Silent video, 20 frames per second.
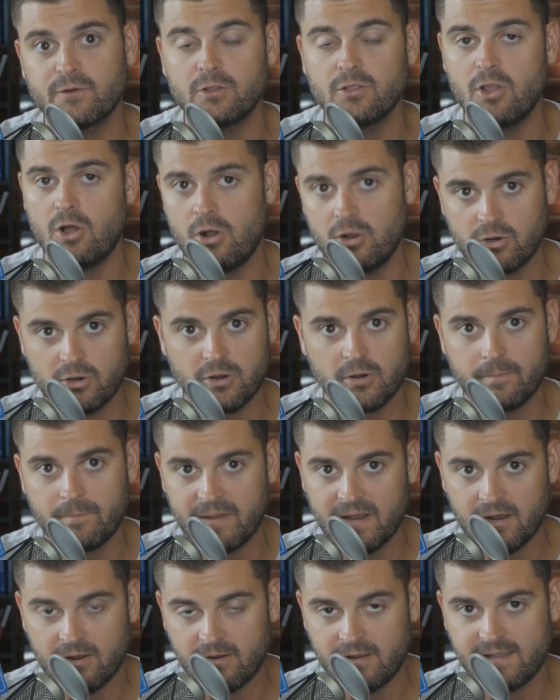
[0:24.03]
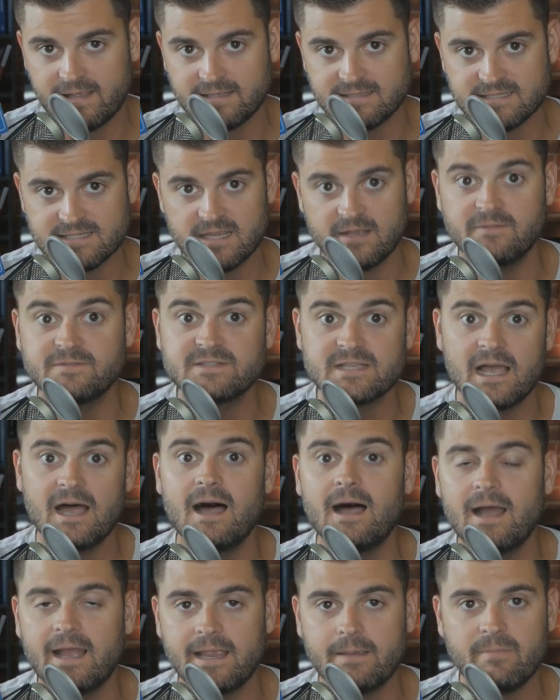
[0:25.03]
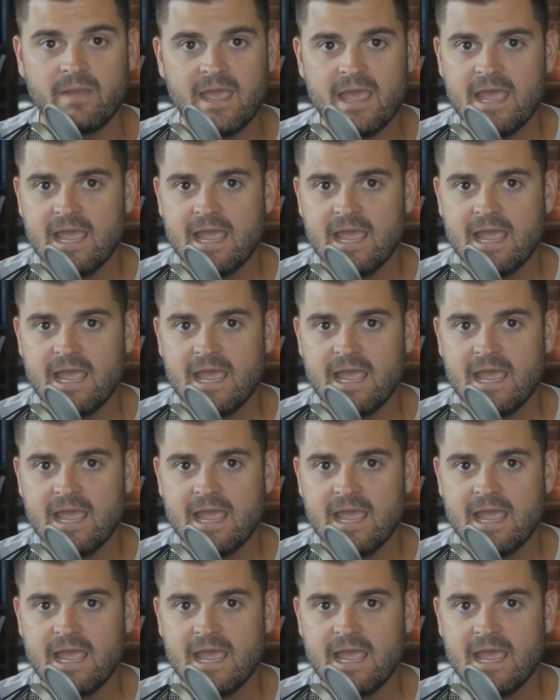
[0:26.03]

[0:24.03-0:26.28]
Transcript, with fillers: longer periods of time.